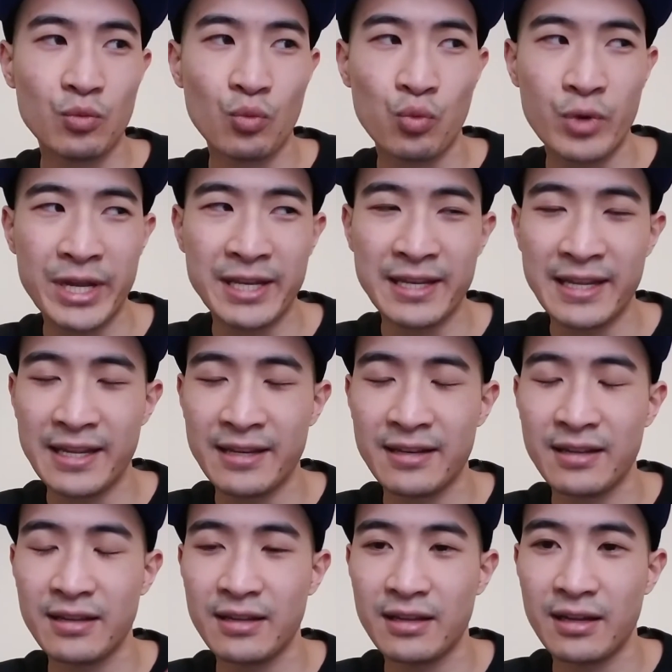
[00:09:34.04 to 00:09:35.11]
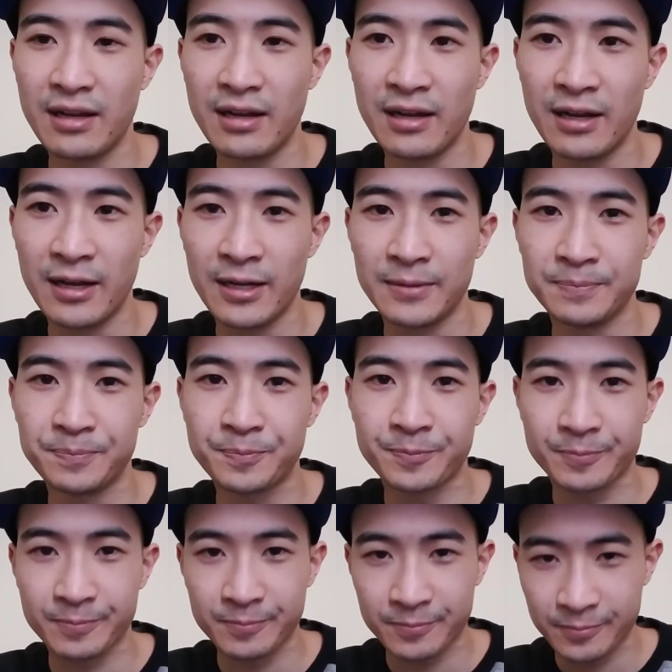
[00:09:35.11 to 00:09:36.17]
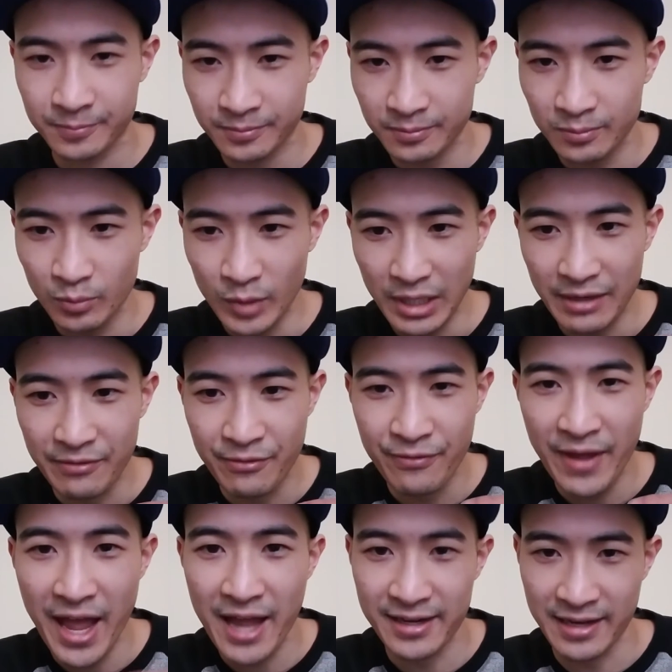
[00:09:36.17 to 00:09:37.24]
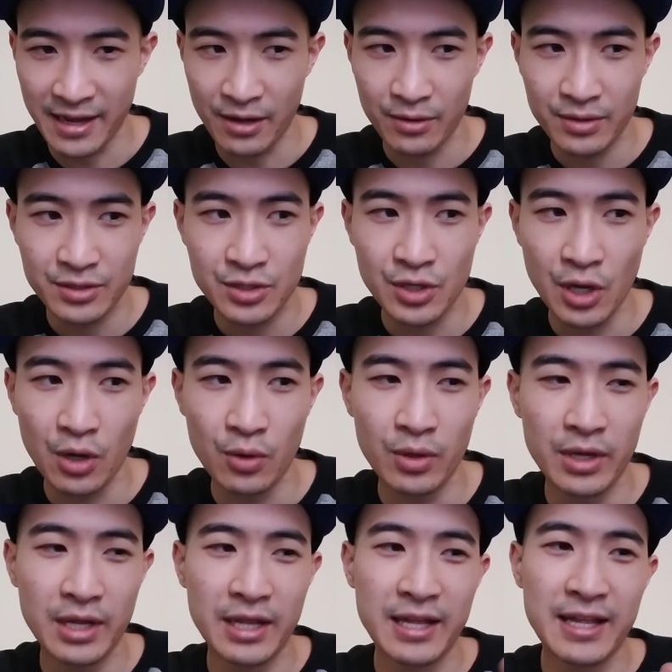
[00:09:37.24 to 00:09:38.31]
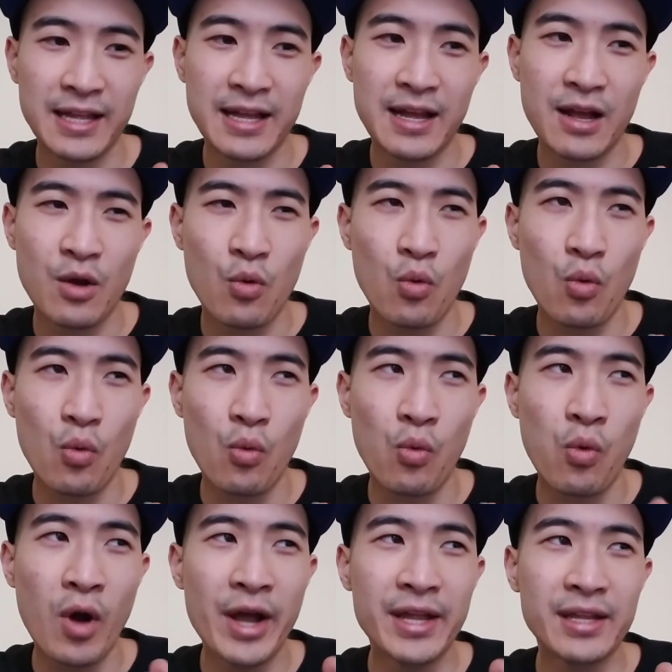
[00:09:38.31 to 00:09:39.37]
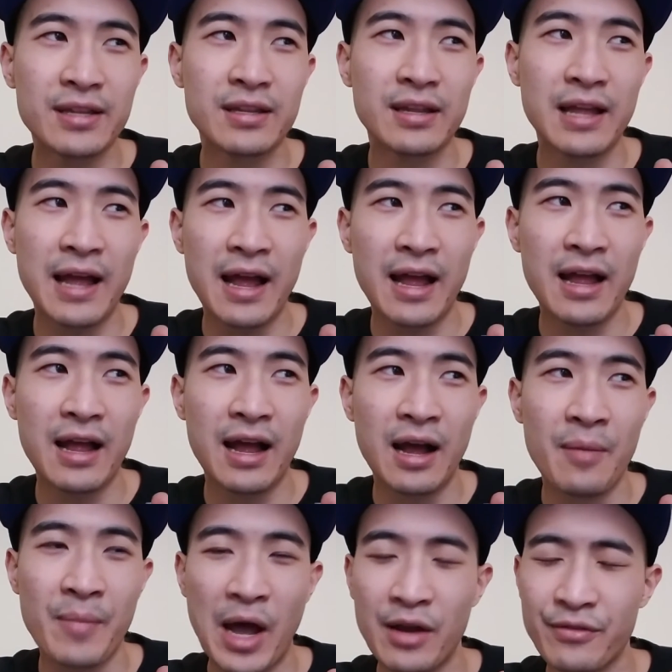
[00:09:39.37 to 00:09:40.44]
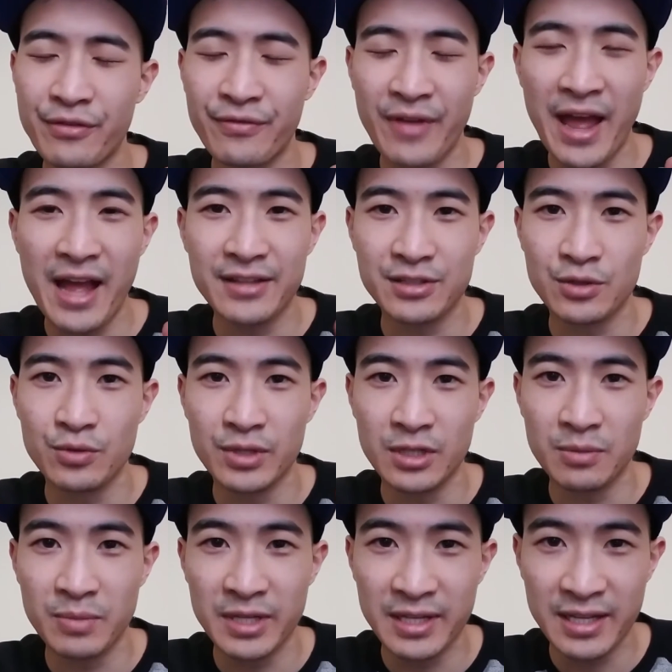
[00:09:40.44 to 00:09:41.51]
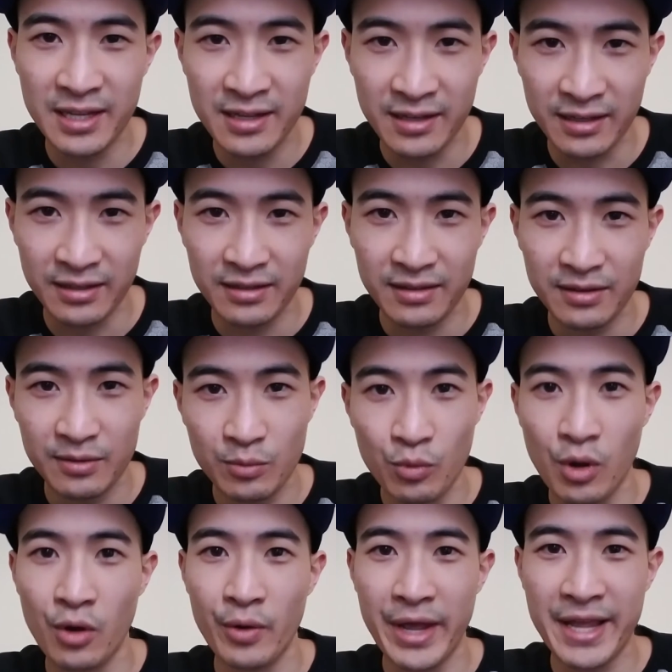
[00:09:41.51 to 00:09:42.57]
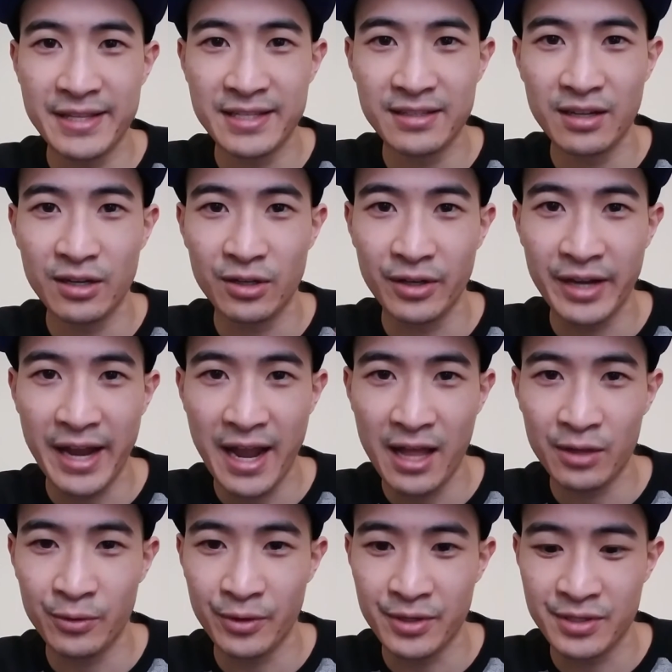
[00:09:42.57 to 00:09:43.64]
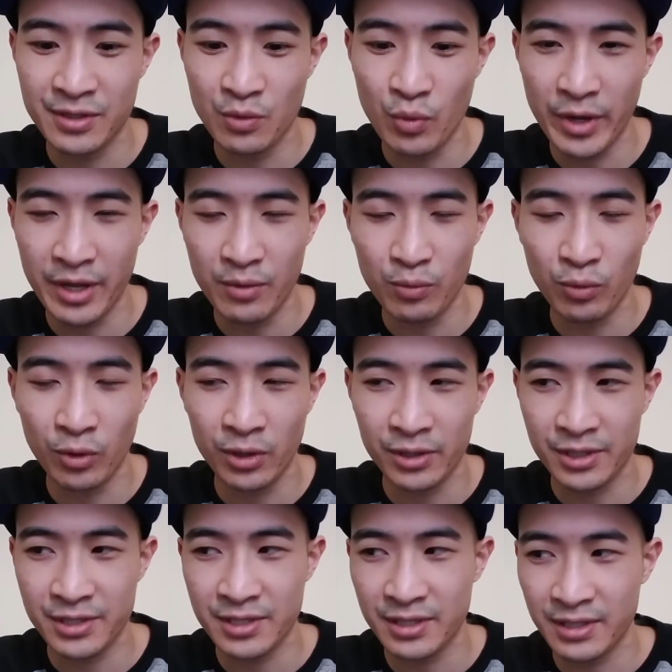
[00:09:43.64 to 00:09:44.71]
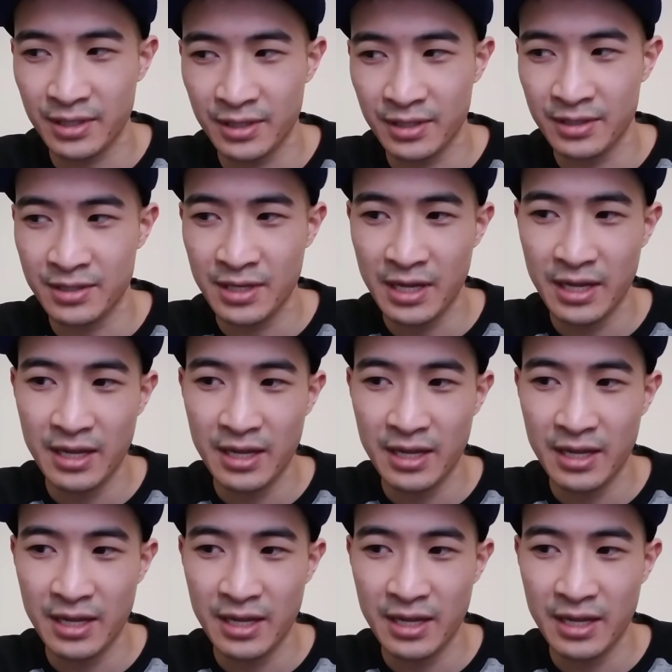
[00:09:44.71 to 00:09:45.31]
we need fat now. So what amount of fat do you need to be eating? Well, 1,800 calories, the way it works is